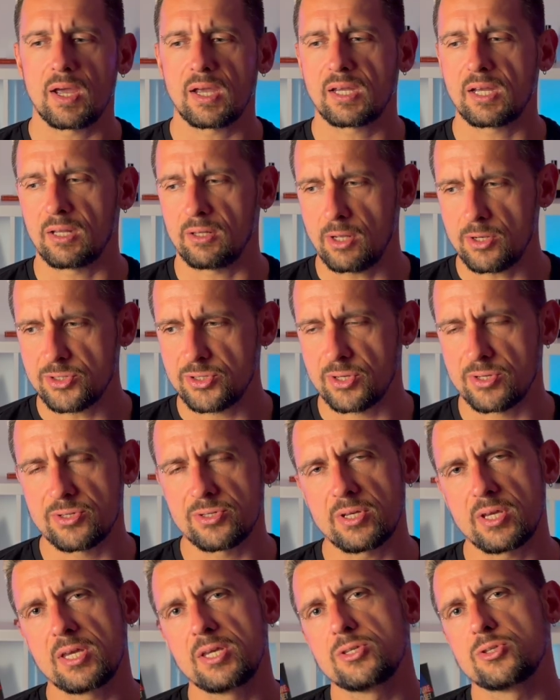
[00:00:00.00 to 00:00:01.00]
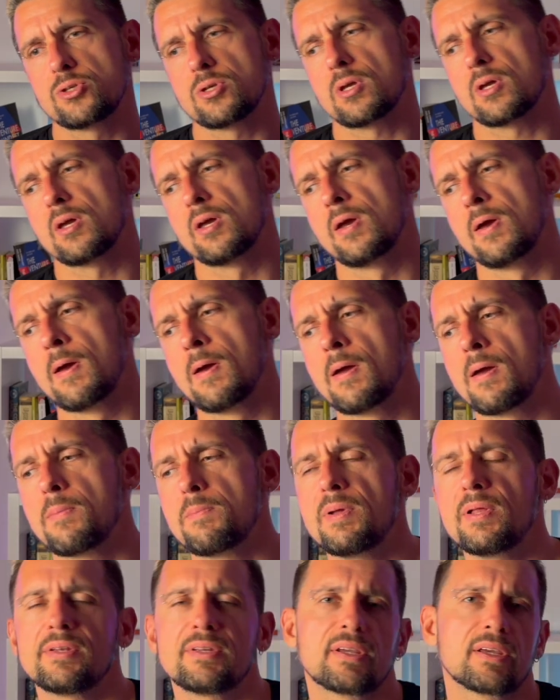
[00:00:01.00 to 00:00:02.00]
Colossus is
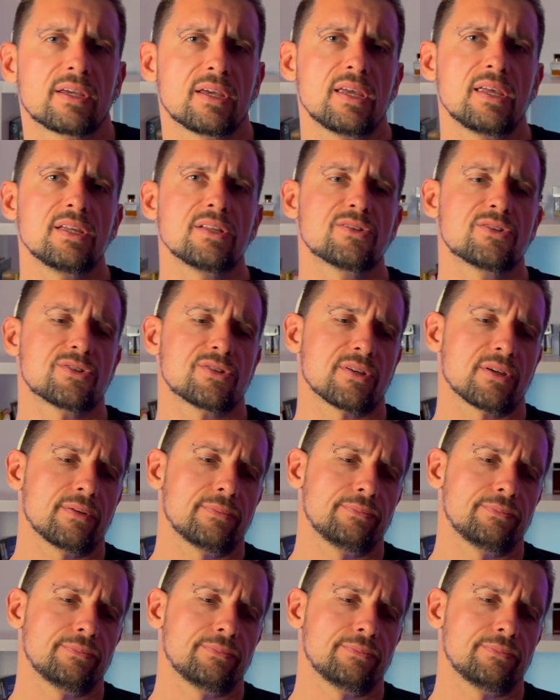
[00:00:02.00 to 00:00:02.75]
building its